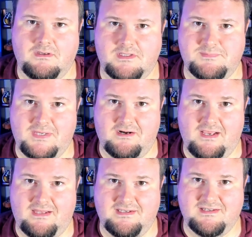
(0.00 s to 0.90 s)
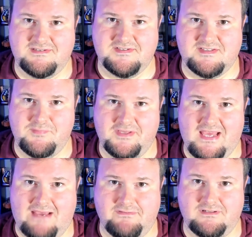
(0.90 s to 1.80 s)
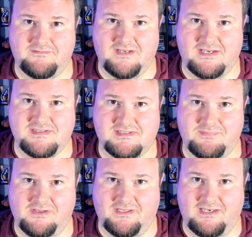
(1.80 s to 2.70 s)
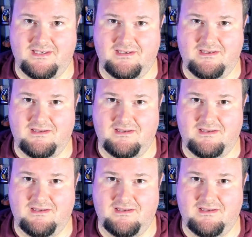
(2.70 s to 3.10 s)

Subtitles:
It's better etiquette to simply have enough dice to play,